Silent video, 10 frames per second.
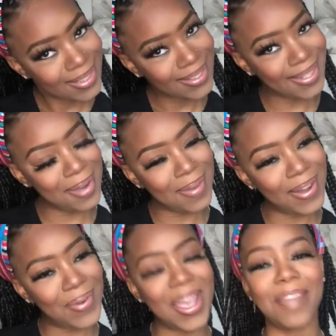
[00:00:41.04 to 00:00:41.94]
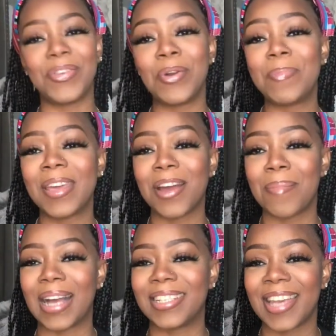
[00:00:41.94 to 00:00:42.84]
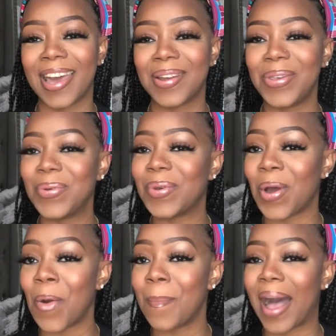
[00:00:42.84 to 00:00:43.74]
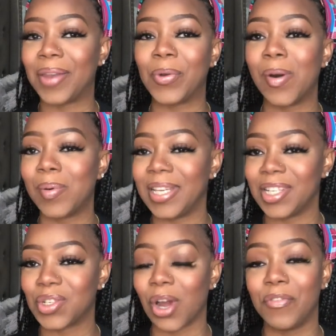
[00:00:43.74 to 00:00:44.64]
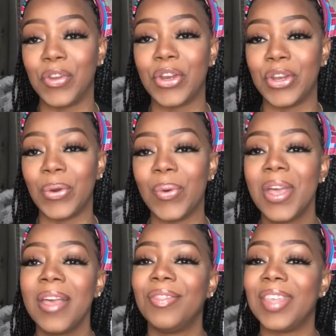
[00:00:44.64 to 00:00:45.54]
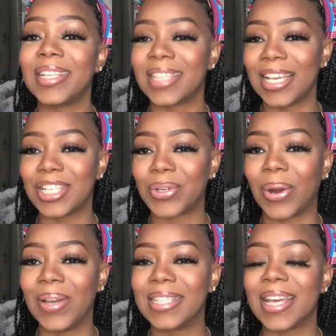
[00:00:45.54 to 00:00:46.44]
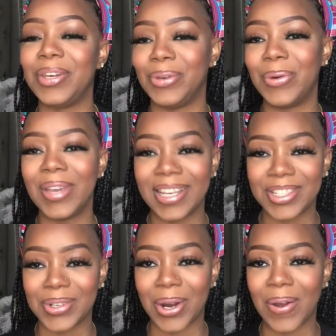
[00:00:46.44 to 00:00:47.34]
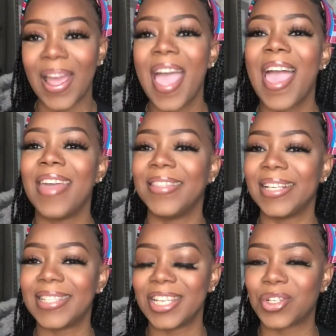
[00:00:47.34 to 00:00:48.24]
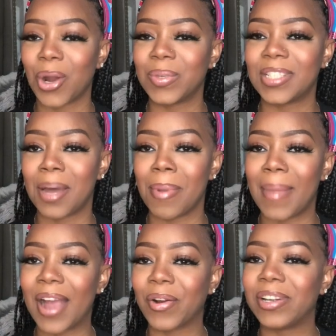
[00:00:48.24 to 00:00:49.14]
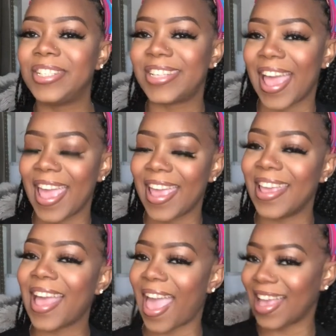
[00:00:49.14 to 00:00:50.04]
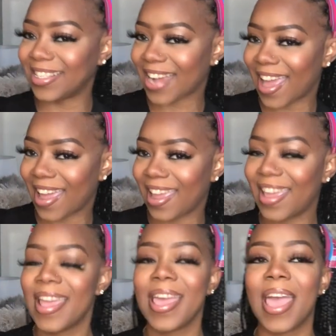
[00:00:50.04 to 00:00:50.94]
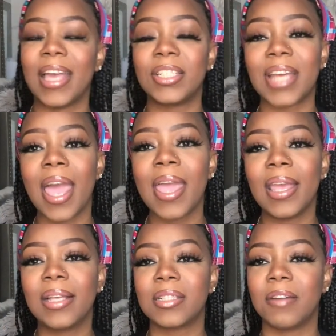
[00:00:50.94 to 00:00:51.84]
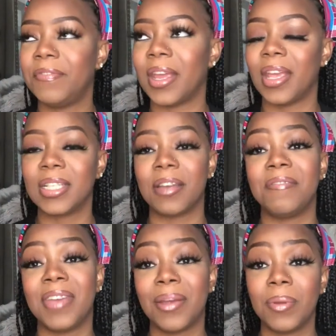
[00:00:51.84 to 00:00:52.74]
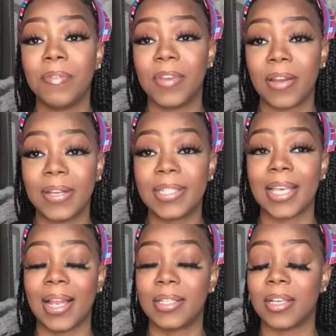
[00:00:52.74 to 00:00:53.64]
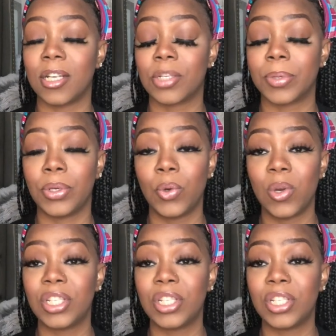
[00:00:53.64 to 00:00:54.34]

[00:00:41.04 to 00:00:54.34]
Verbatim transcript: Come on, if you've been on my channel, you know my normal intro. If you're new, this intro is a new intro, and this intro was done by my girl Jay. Hey Jay. And Jay is a is a very very talented entrepreneur.